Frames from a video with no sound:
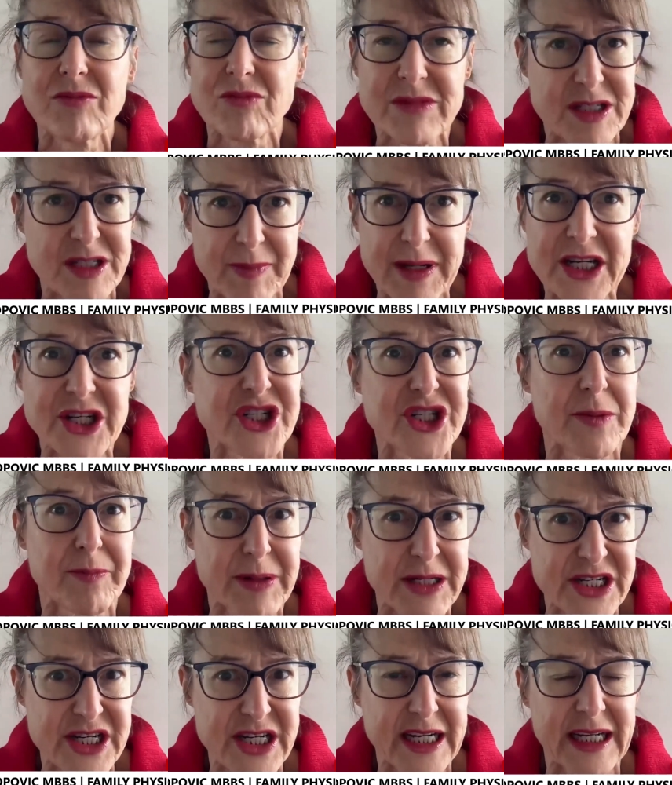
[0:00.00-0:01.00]
dementia,
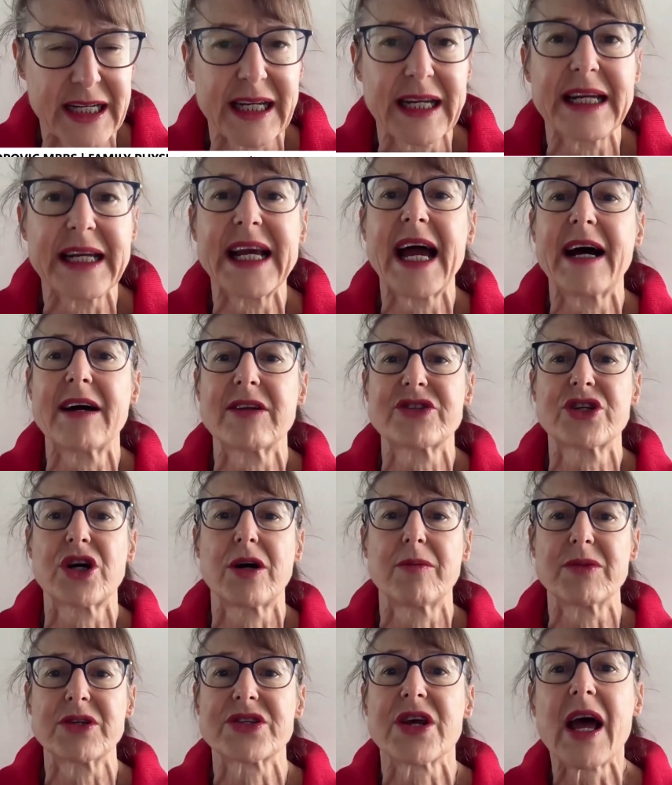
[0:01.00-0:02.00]
particularly
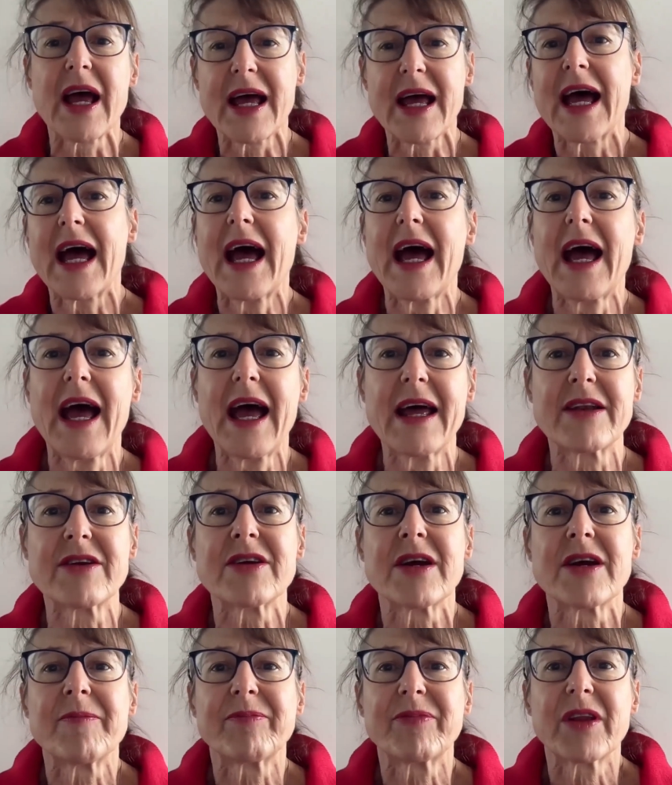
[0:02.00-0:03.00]
Alzheimer's.
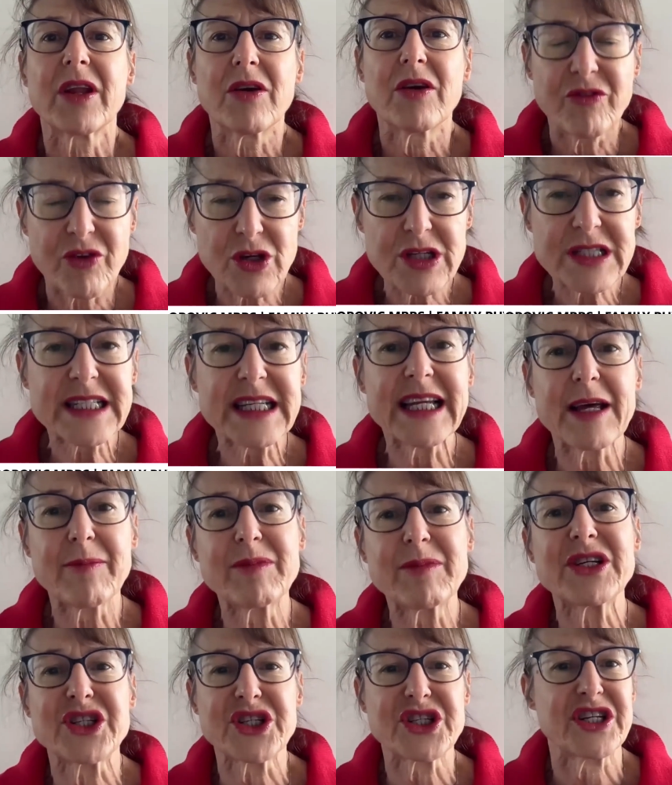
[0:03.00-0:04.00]
And firstly, let
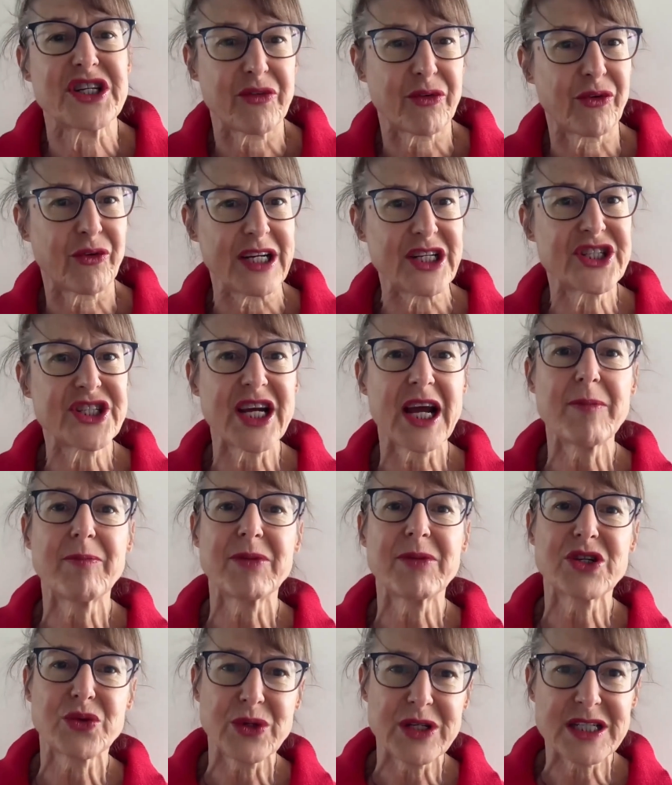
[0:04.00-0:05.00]
me just differentiate
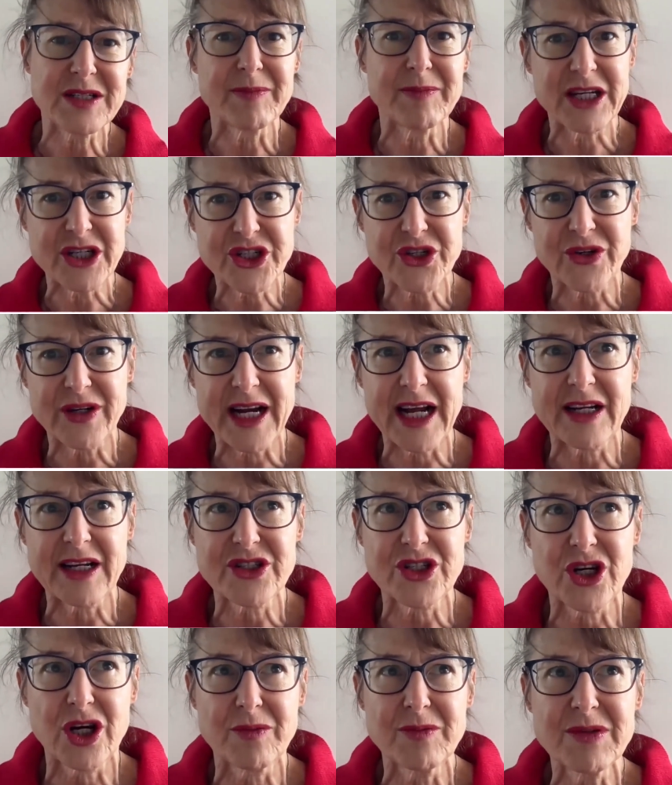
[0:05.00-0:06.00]
between dementia and
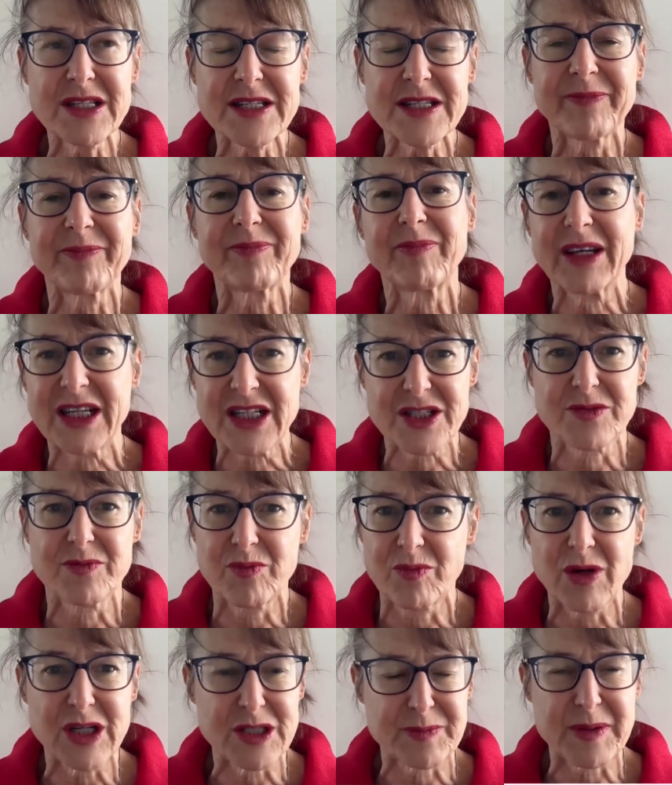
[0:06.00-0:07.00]
Alzheimer's because
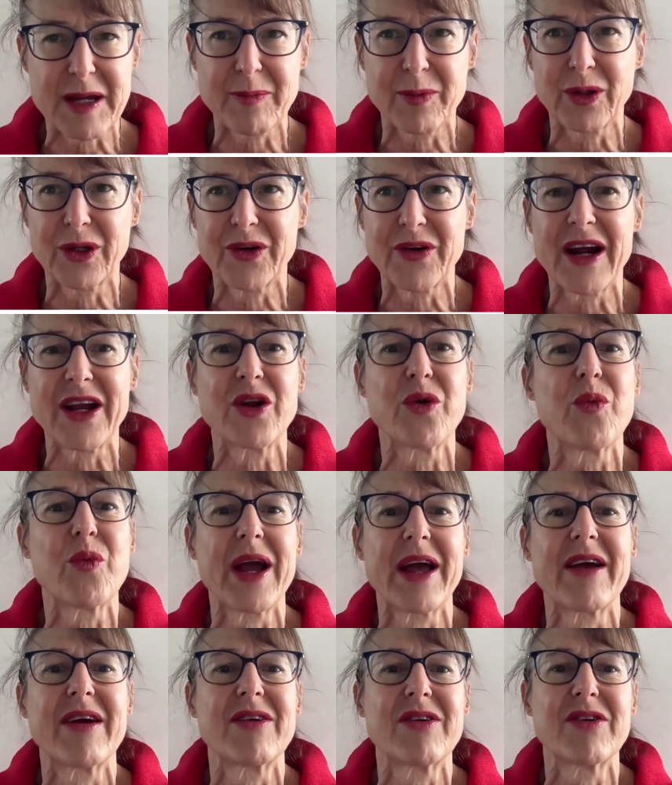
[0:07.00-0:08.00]
most people are
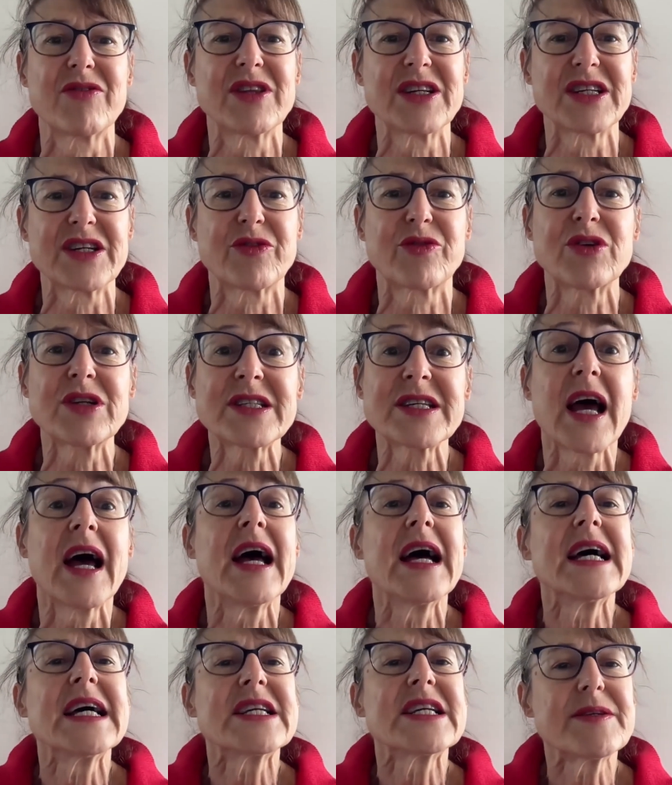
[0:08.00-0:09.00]
unaware of the difference.
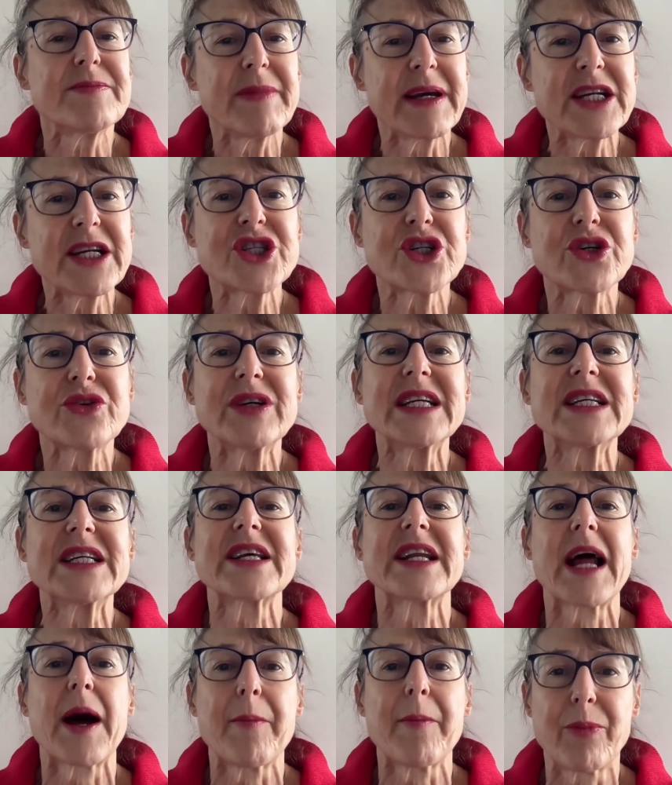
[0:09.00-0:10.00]
Dementia is
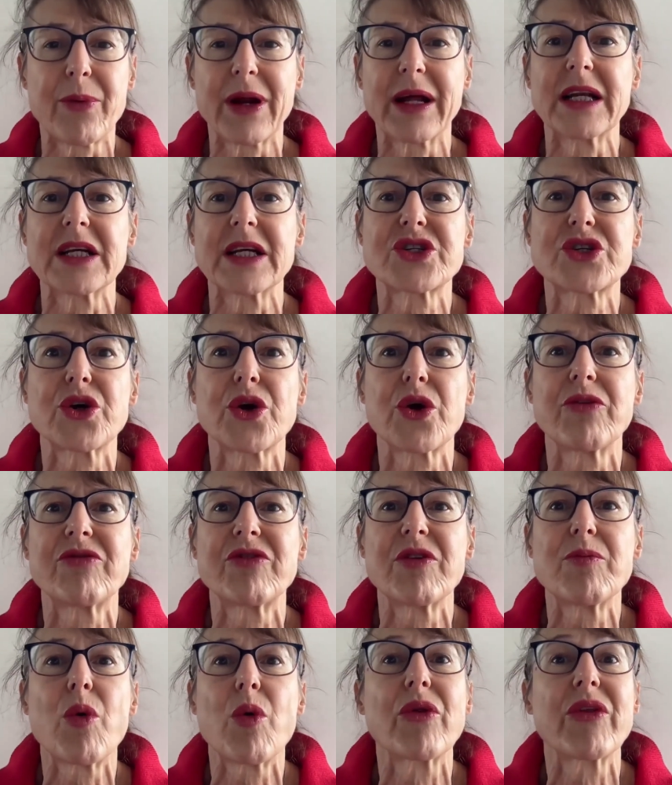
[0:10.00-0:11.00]
an umbrella term
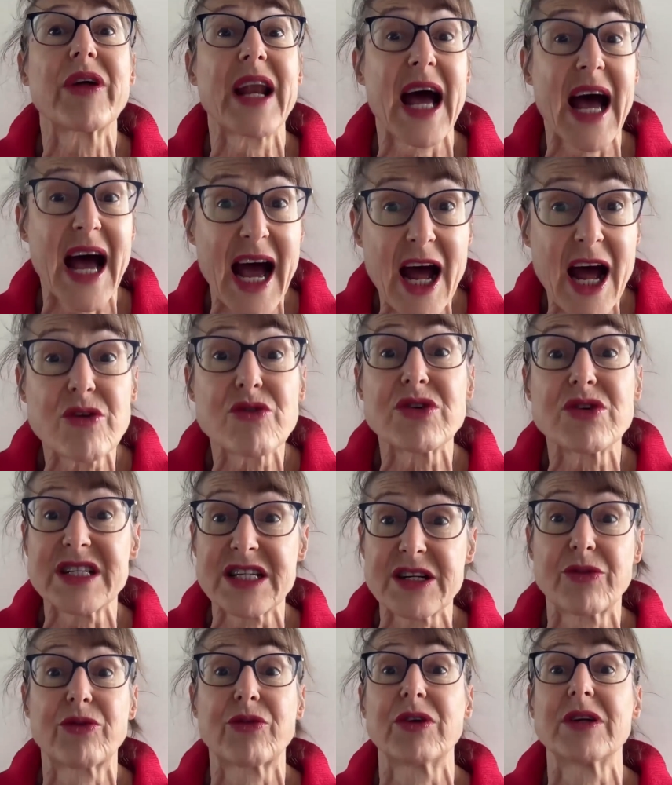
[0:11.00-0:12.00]
for more than 100
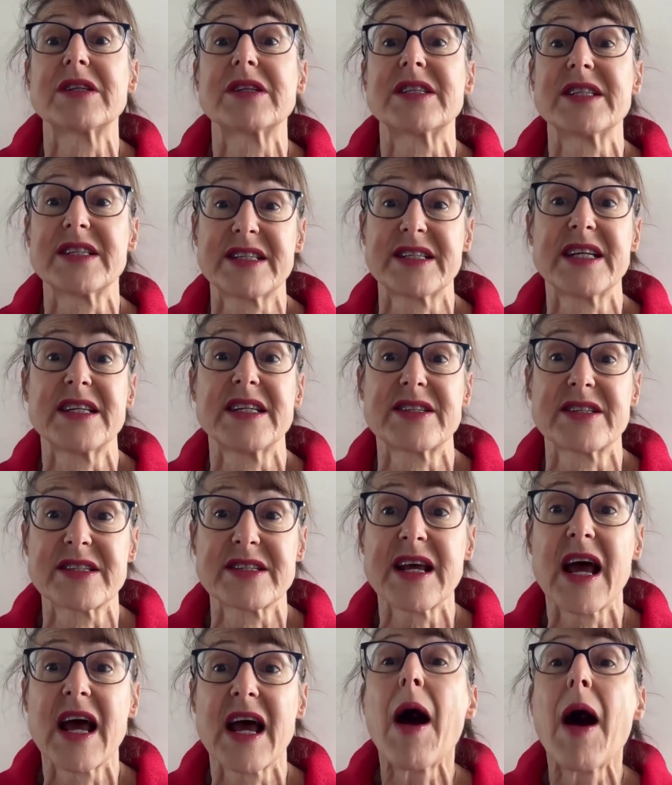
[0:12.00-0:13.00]
different
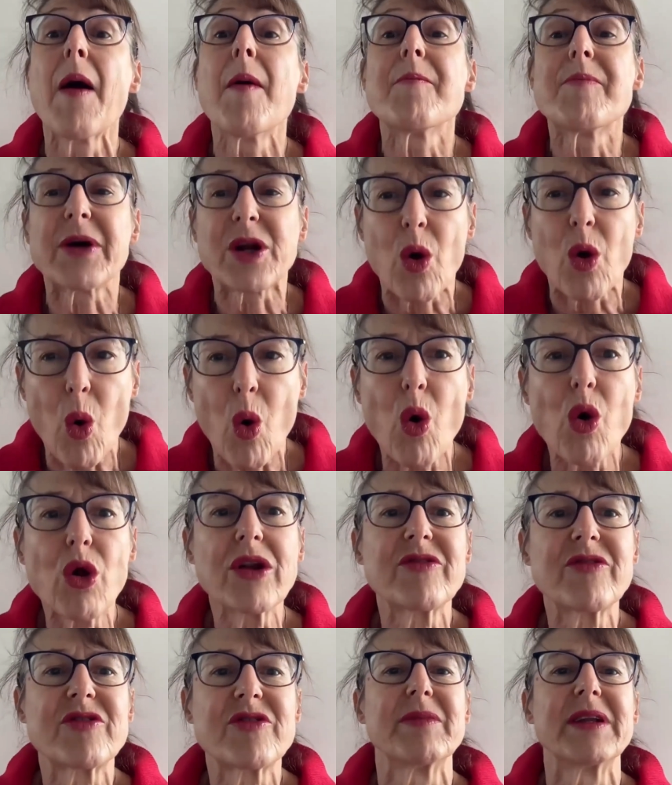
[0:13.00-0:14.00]
diseases, but all
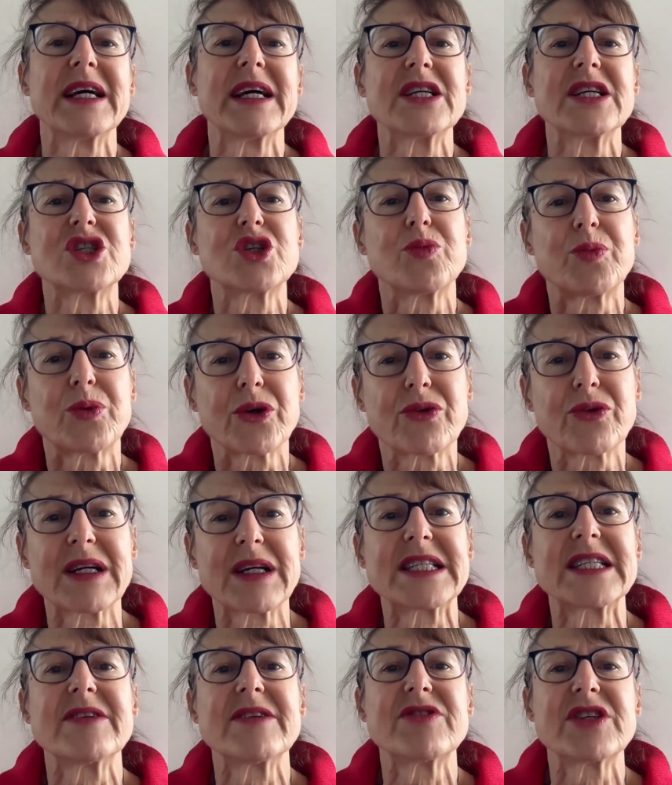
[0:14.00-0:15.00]
of them lead to
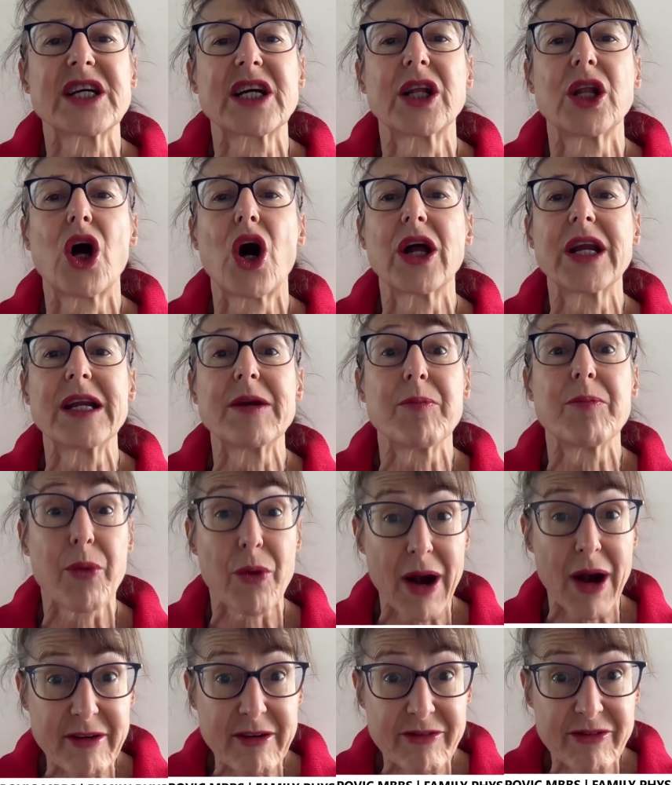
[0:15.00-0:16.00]
progressive decline in
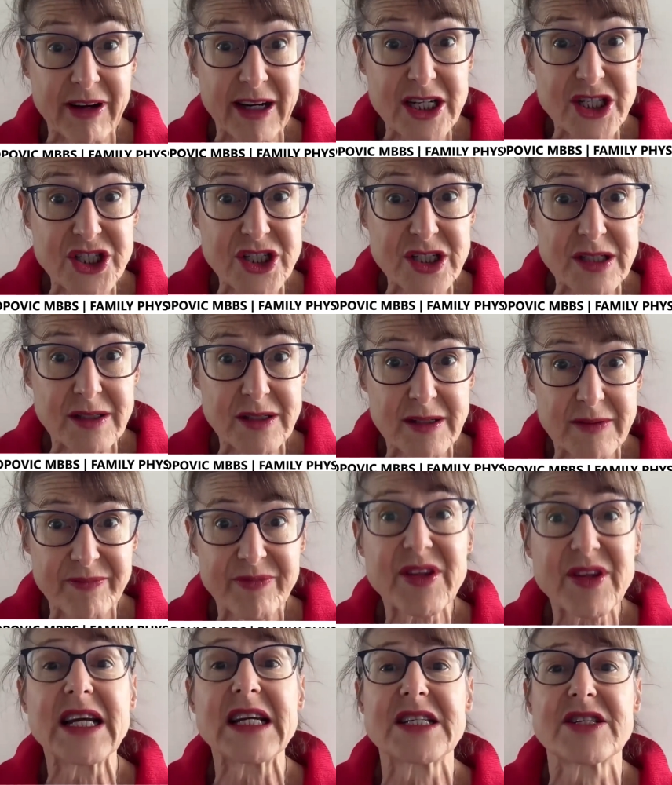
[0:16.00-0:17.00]
brain function
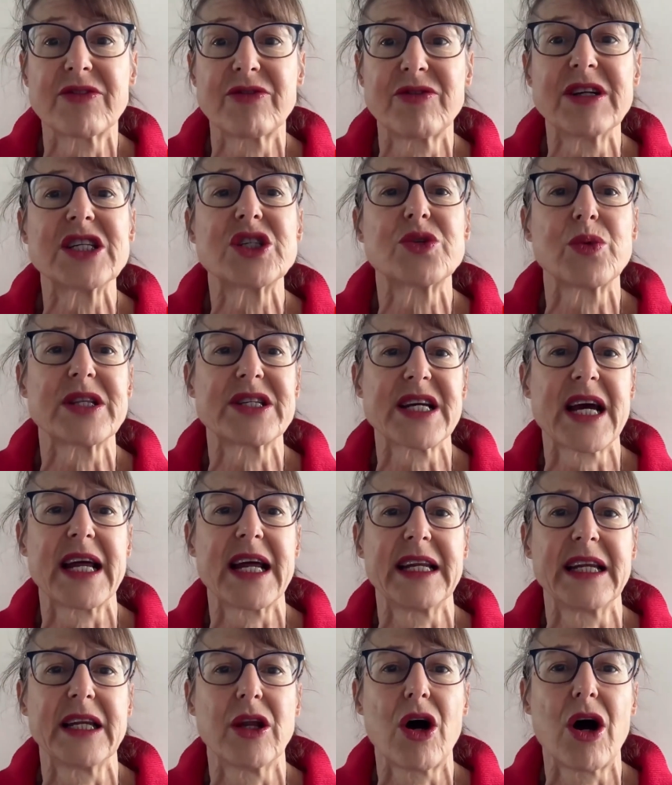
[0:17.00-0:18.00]
that interferes with
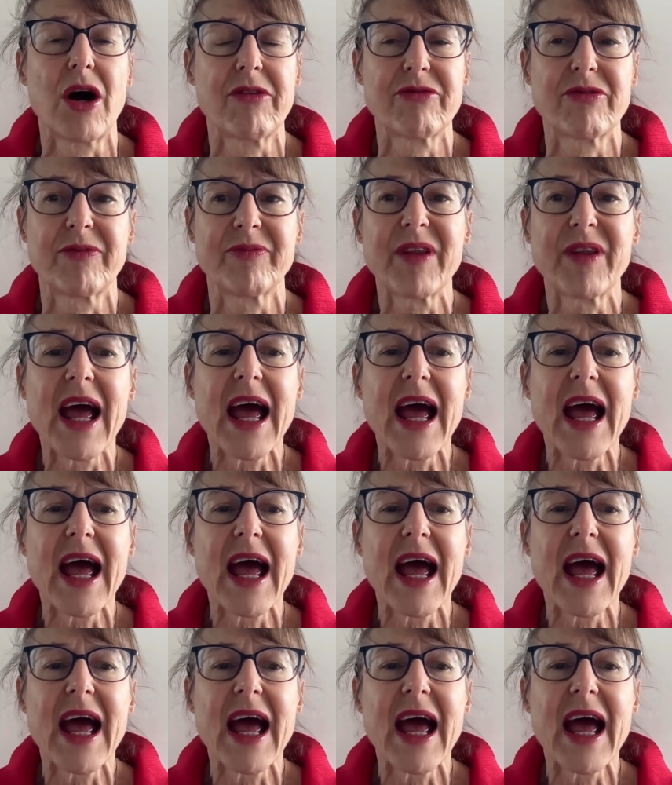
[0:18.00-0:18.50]
daily life.